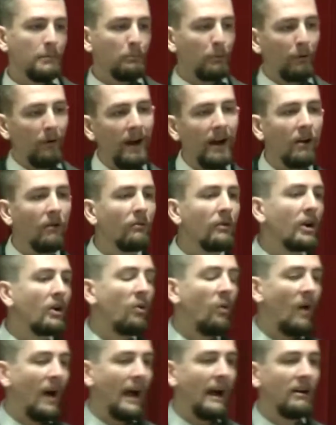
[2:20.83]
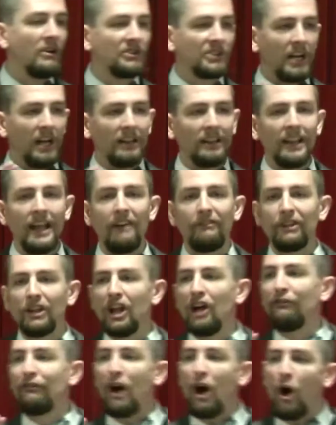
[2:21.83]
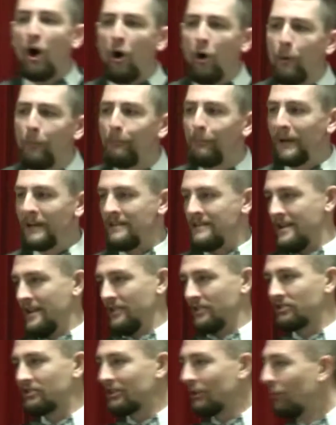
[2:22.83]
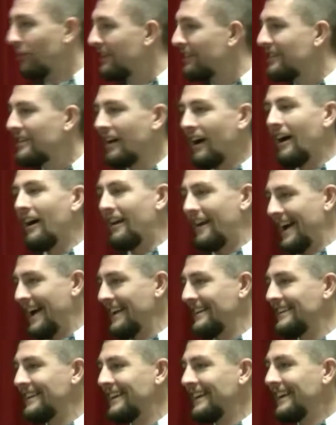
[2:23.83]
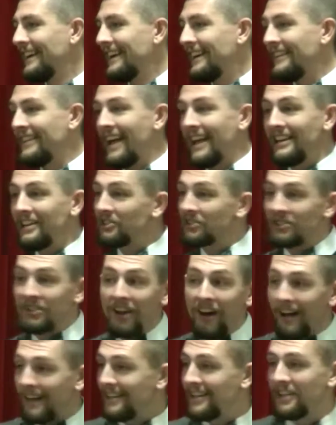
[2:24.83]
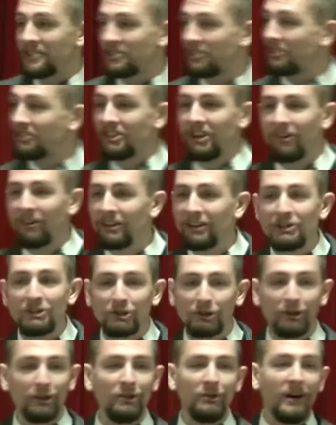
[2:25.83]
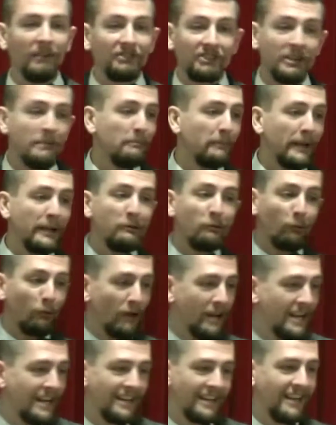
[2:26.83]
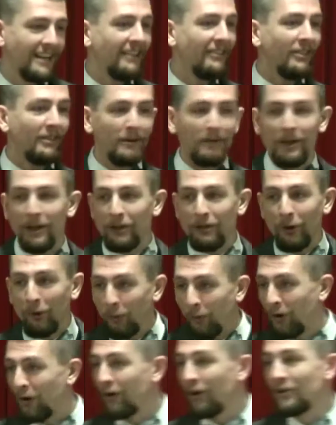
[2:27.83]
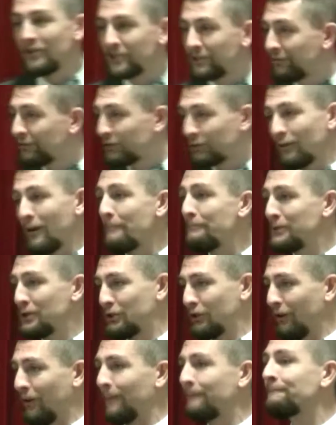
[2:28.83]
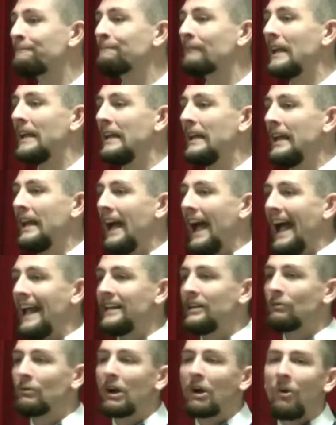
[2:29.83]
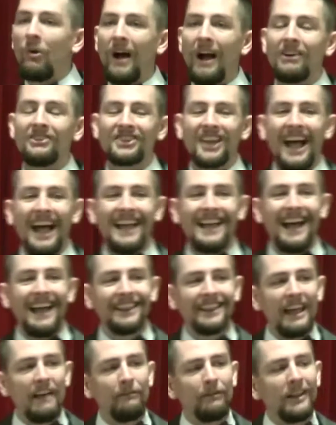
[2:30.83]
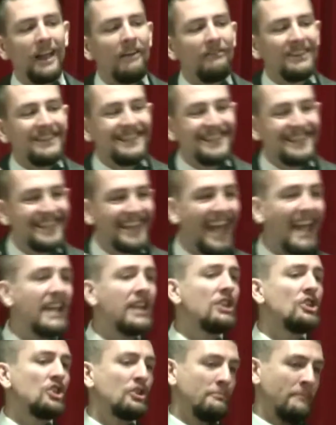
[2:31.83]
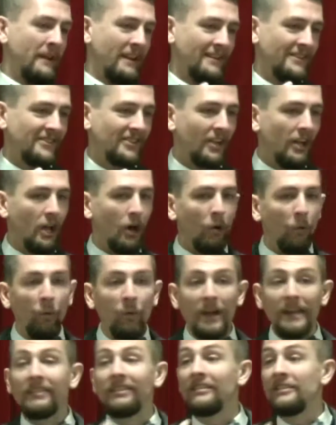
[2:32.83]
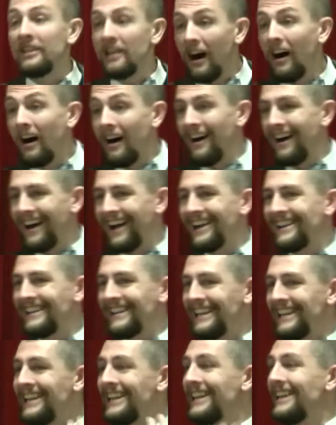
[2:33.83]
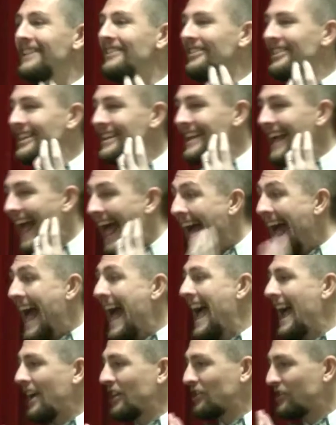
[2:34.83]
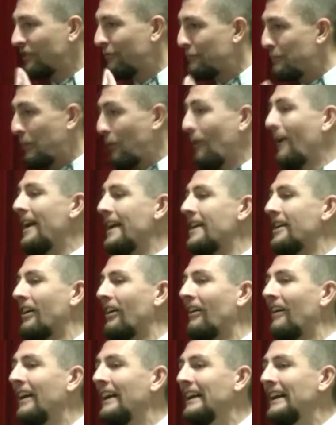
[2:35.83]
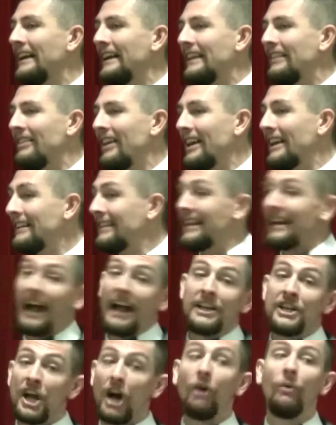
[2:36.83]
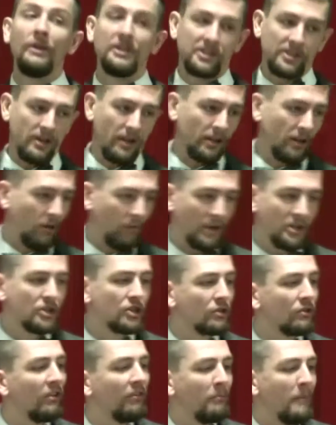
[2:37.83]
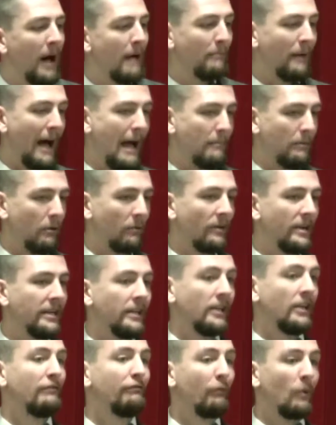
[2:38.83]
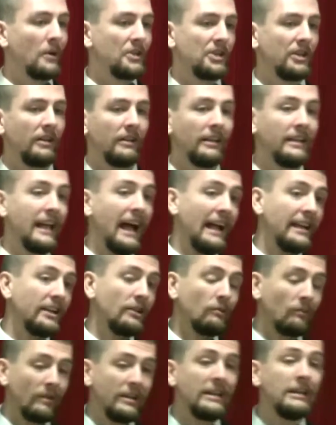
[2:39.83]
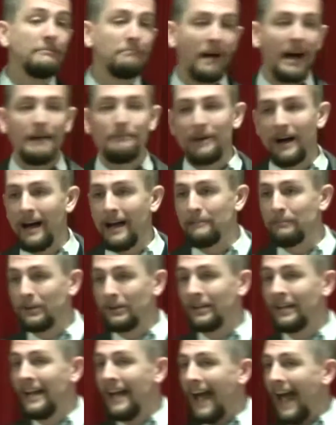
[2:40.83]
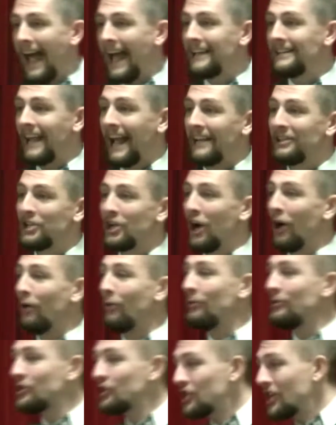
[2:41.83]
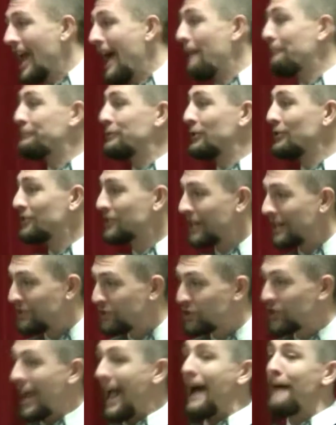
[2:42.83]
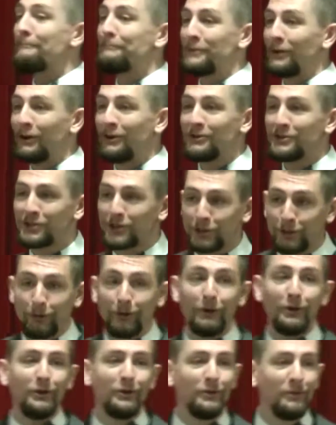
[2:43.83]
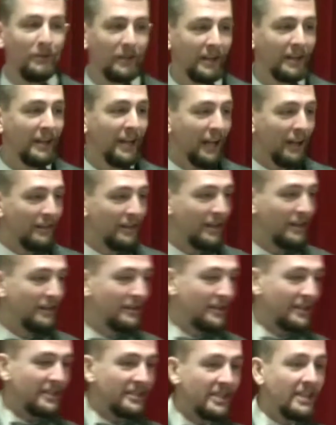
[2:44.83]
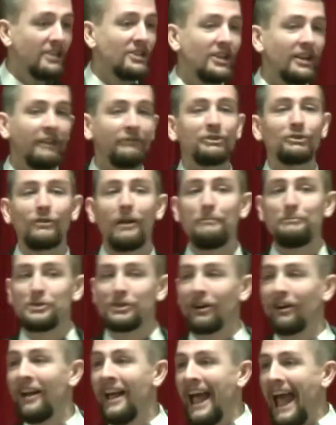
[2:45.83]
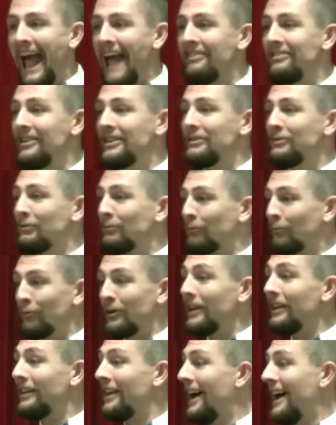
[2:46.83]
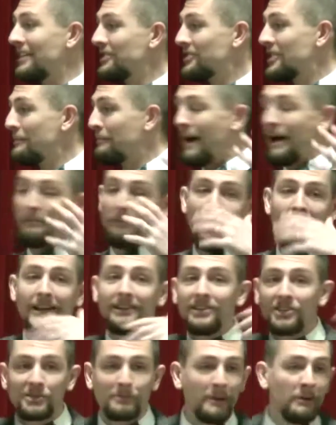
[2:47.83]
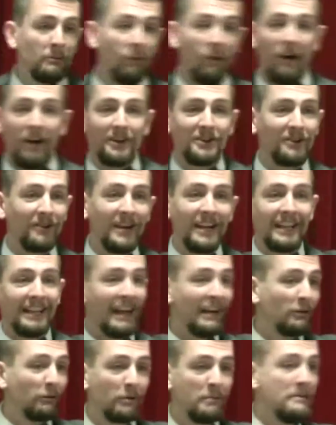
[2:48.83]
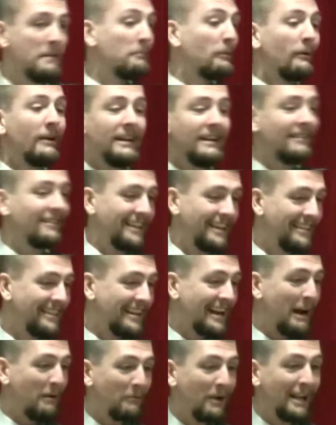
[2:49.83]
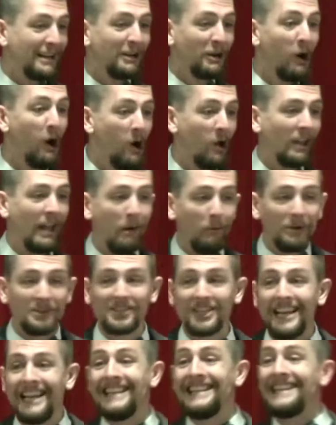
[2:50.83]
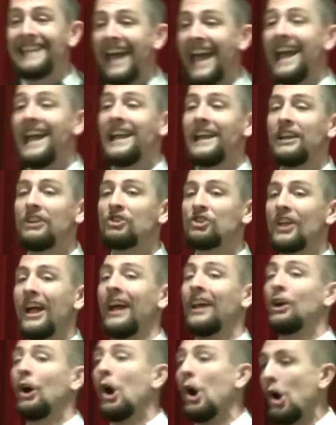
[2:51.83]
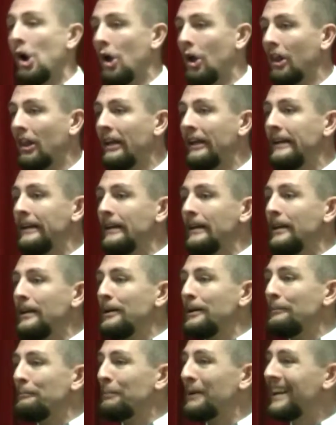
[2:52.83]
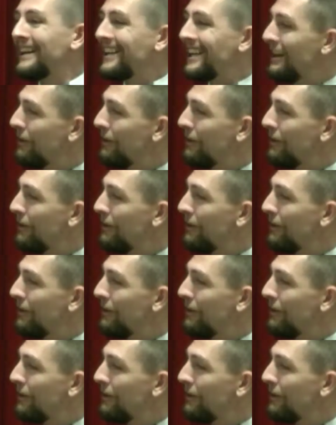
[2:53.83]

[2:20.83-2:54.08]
Prayer requires a level of openness with God that is not necessarily true of simply reading the, the words of Scripture. And it requires a, a level of engagement with God in the act of prayer that, that I know is not always true of my Bible reading. Unfortunately, I can read my Bible and, and go chapters and chapters through the, the, the teaching of Scripture and then realize that my mind has been wandering and I don't remember anything that I read at all. I wasn't engaged at all. But I